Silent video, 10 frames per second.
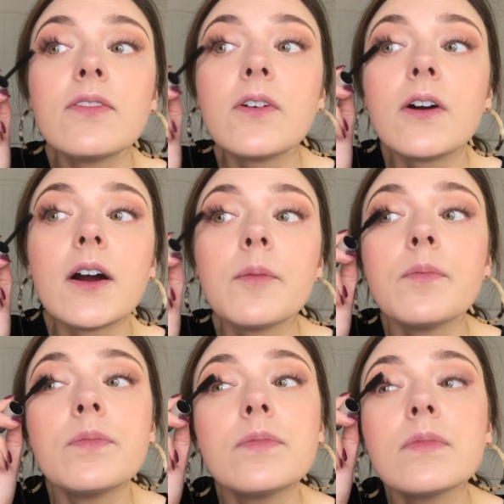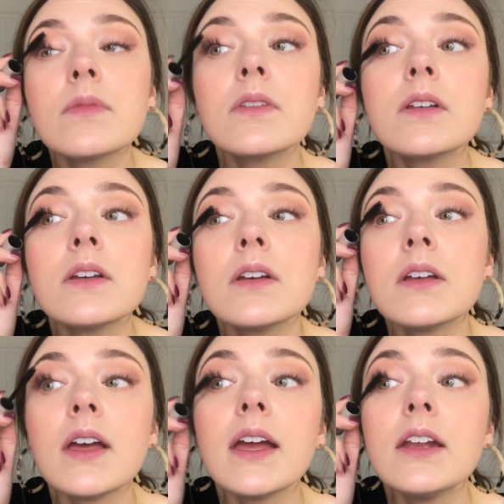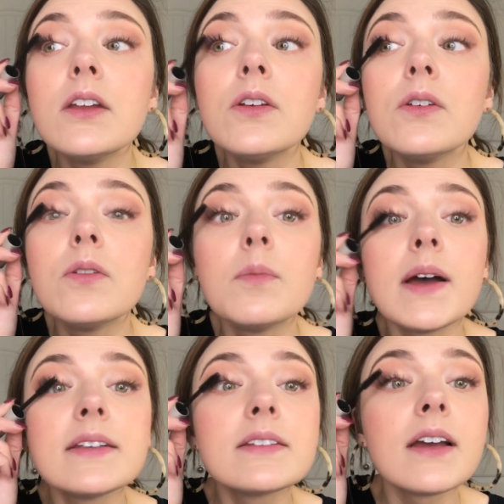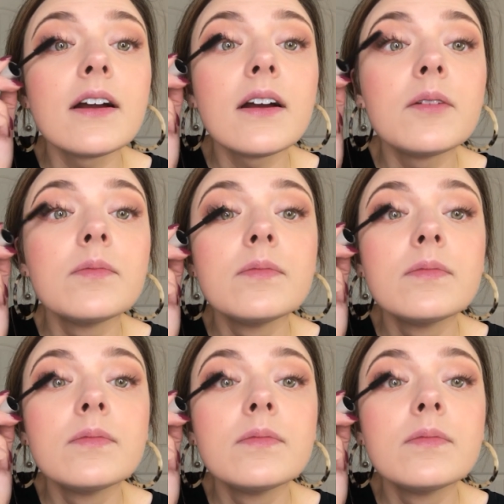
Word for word: for a new mascara.